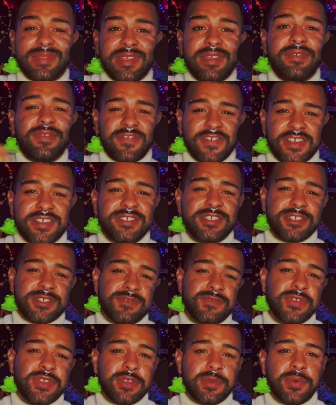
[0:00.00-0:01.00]
things just
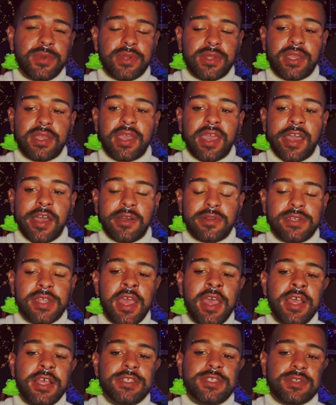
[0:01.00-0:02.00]
really working out.
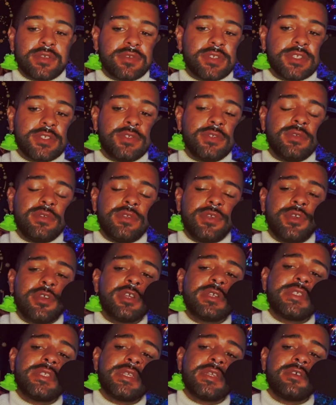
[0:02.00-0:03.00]
So just do
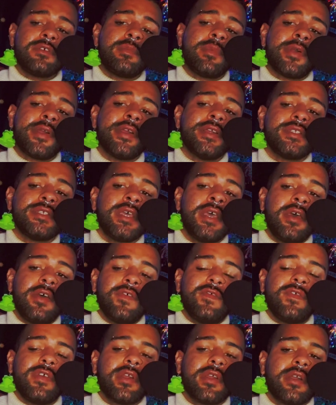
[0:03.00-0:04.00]
your single part,
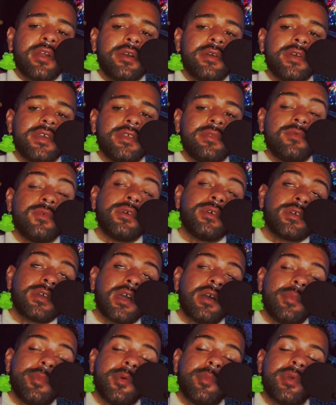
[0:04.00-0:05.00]
Virgo, and well,
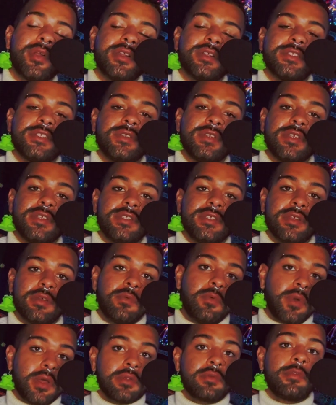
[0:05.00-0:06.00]
couple parts. You need to,
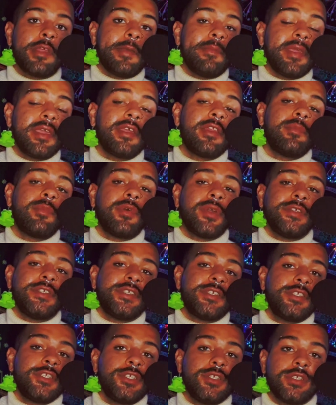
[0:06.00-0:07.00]
one, make it a point
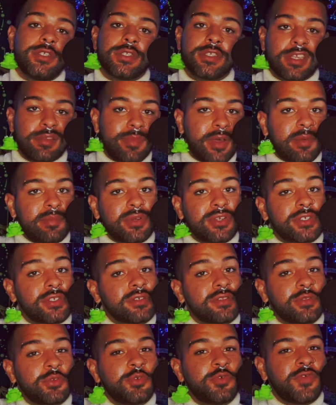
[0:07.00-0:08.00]
to just keep on pushing through,